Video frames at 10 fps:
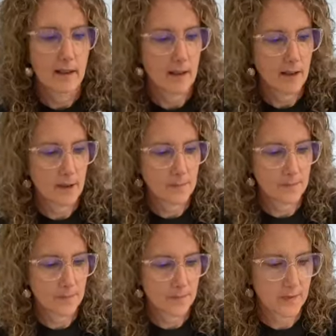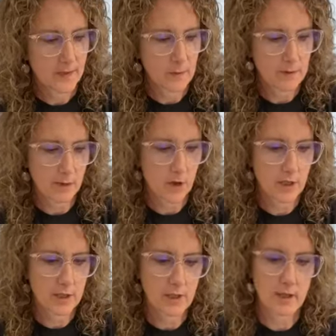Then we've
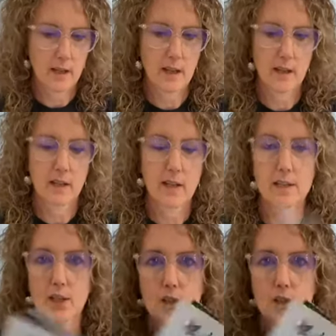got It's